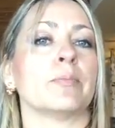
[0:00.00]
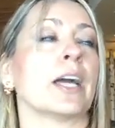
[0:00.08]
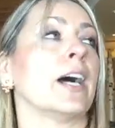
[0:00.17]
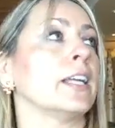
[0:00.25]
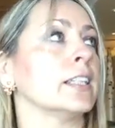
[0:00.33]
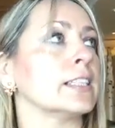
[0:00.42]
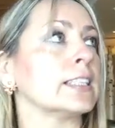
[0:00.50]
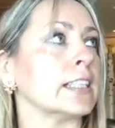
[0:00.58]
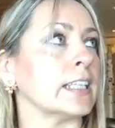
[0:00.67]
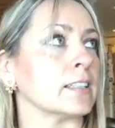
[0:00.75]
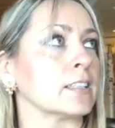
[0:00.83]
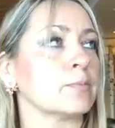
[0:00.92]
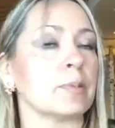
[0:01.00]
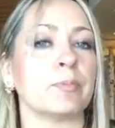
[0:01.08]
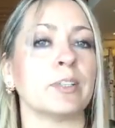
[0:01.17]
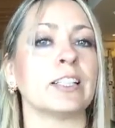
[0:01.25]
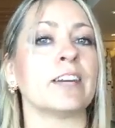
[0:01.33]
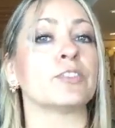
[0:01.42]
behind the scenes.
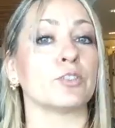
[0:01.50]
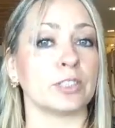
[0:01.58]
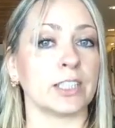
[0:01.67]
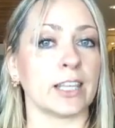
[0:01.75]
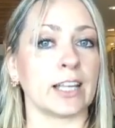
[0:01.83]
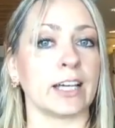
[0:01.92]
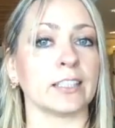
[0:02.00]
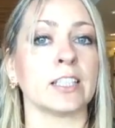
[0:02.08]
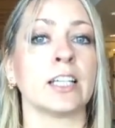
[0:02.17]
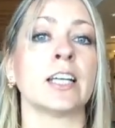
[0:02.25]
People love to see that.